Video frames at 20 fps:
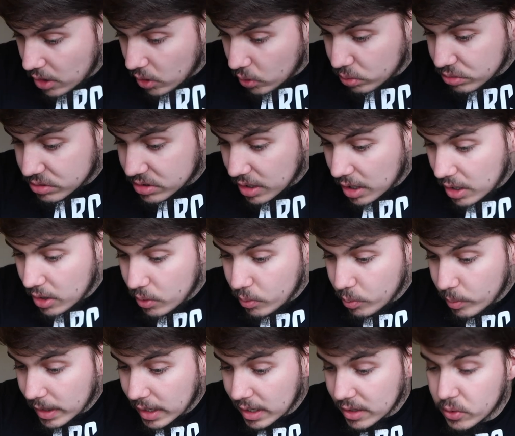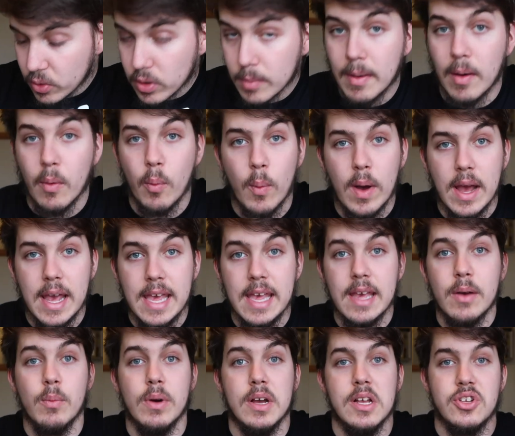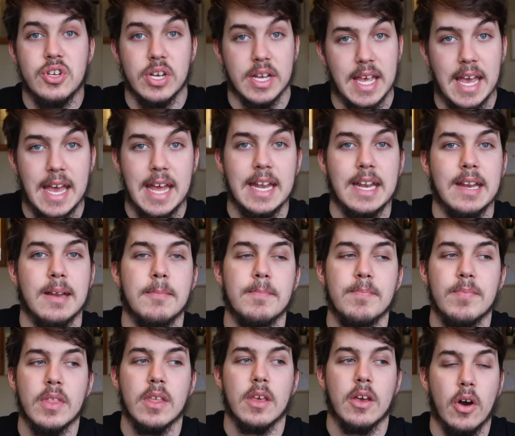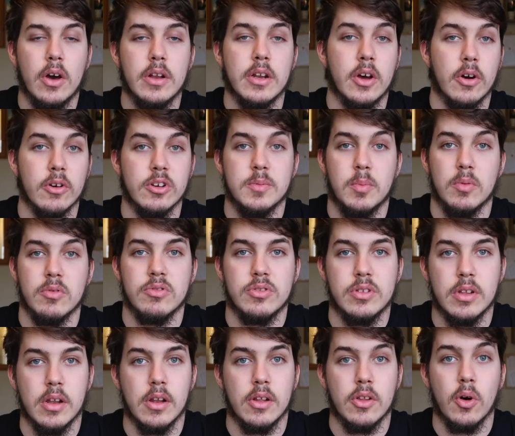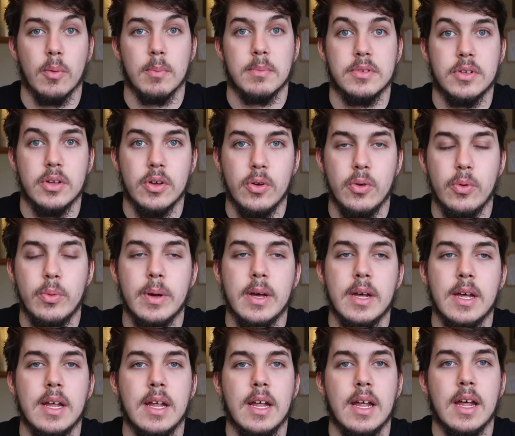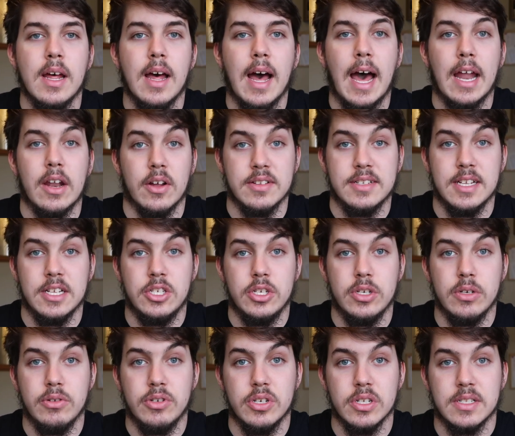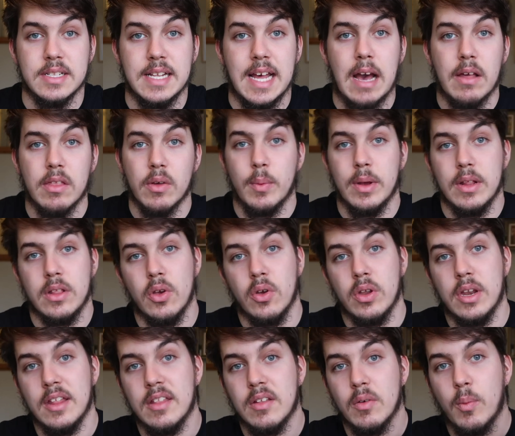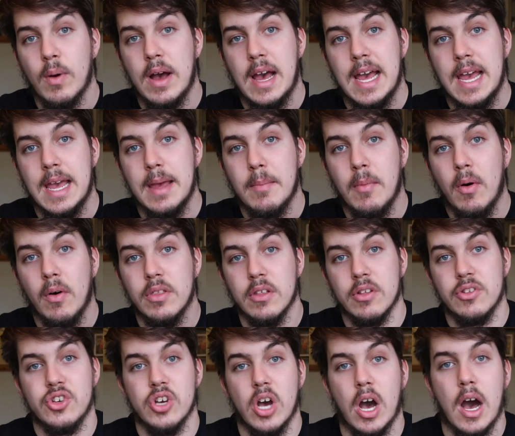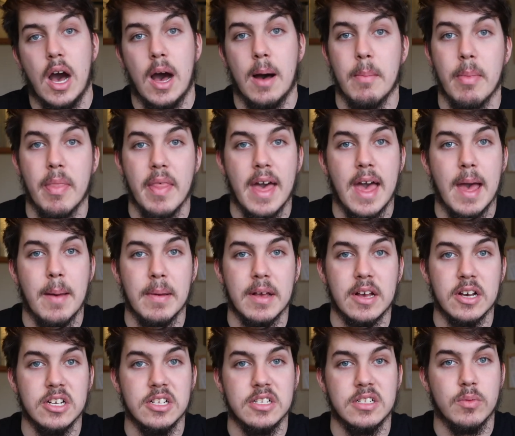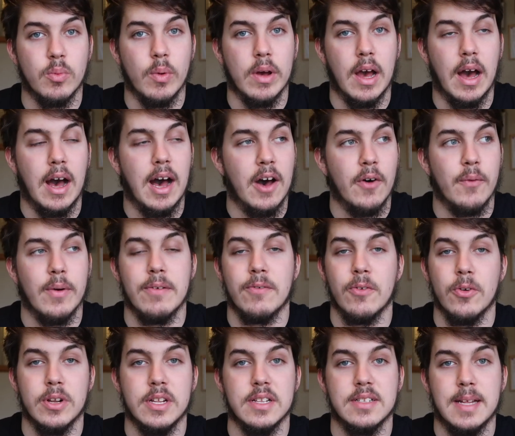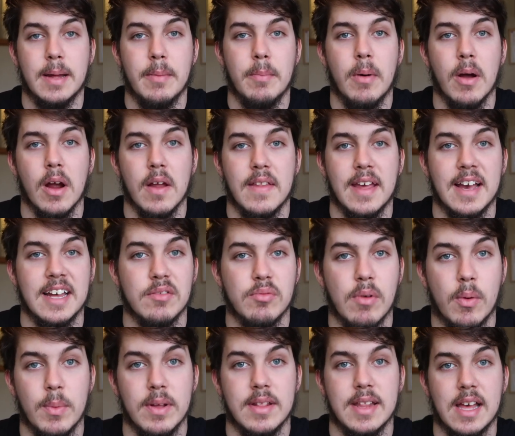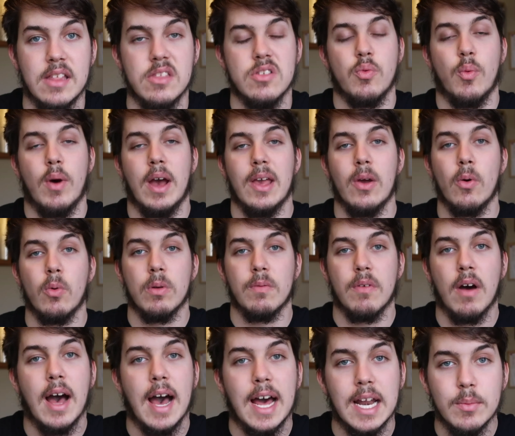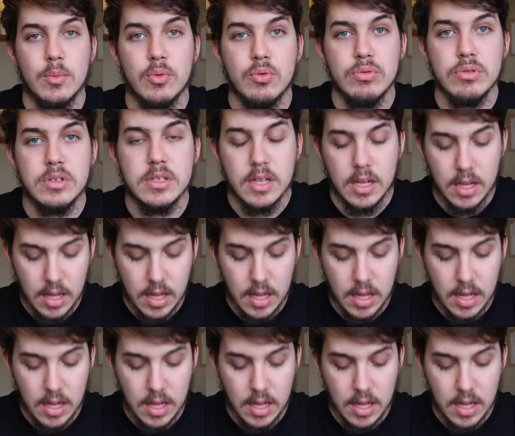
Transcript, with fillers: Also, we're going to talk about weight, which again kind of corresponds to the top two, and I said to you just now that we do need to weigh him on the chart up there because we're halfway through December and that is when we tend to weigh all of our animals.